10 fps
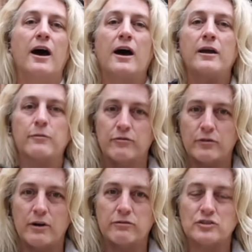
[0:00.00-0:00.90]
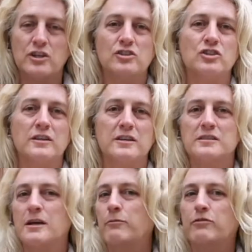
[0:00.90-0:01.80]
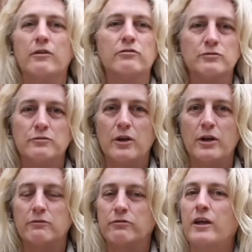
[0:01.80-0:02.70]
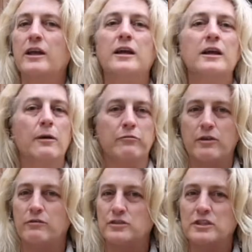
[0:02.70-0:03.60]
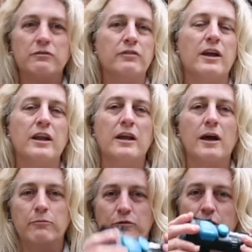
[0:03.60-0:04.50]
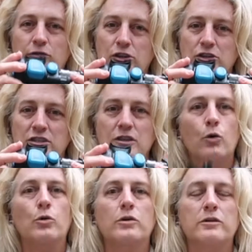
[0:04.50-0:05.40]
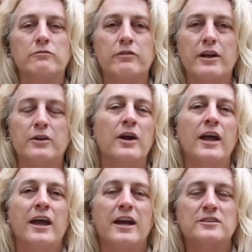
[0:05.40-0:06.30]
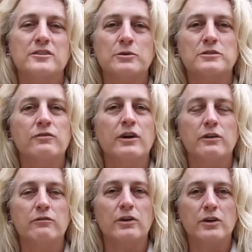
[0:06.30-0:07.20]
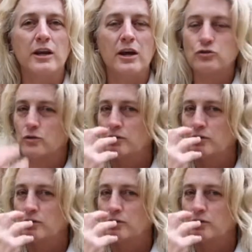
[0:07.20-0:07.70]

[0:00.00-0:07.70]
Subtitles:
I am forever touching this. I'm forever inflating, I'm forever deflating, I'm forever using the oral inflator, and so it's very, very natural.